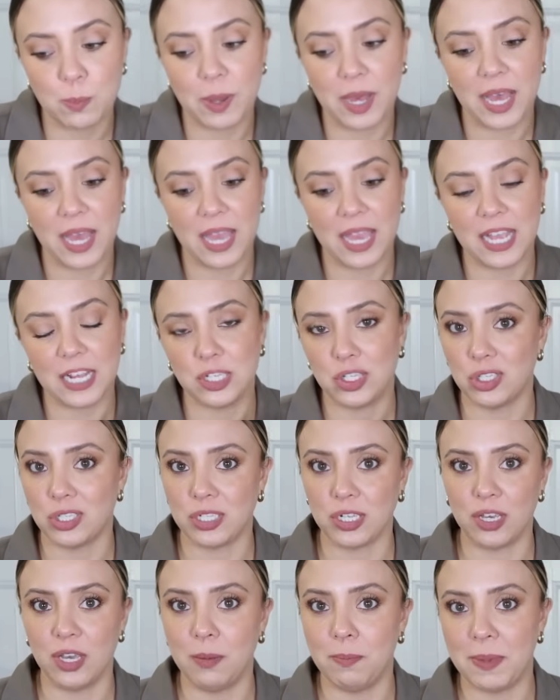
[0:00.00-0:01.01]
but it's
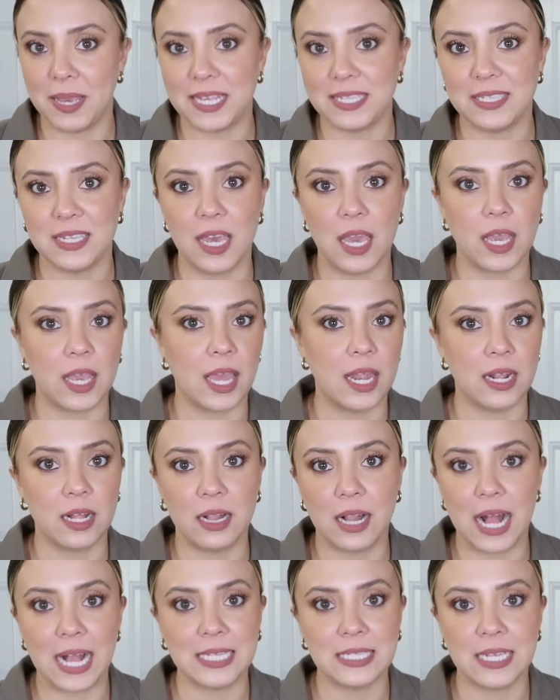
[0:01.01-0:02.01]
just a good basic and a
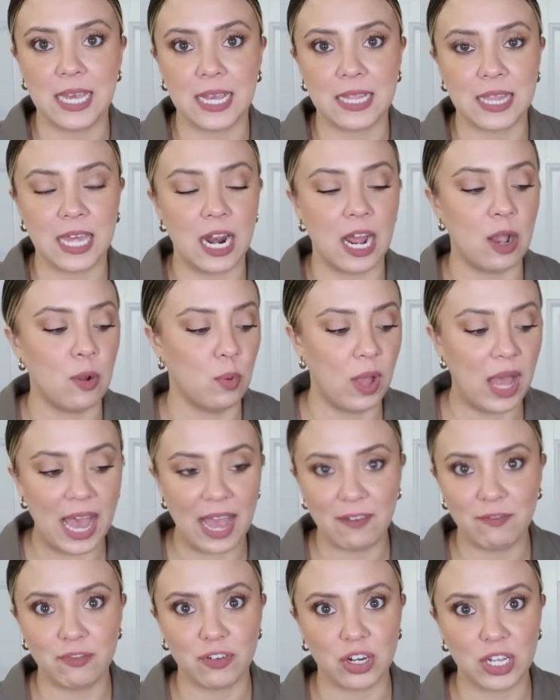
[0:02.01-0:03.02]
classic that I will
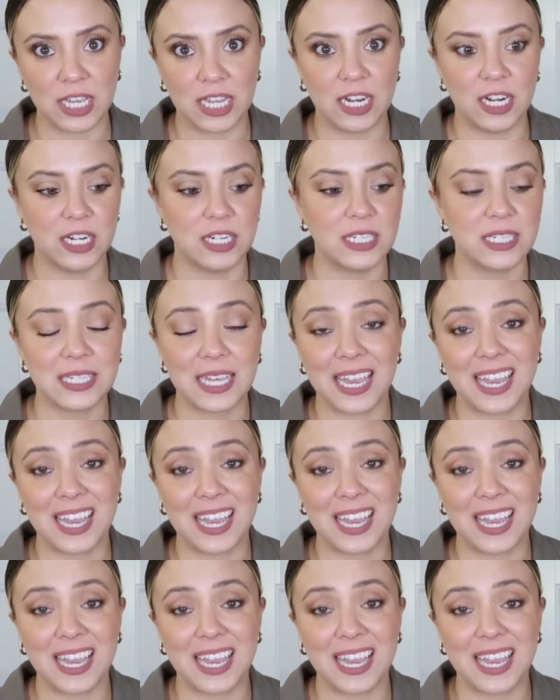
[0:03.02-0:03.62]
have for years,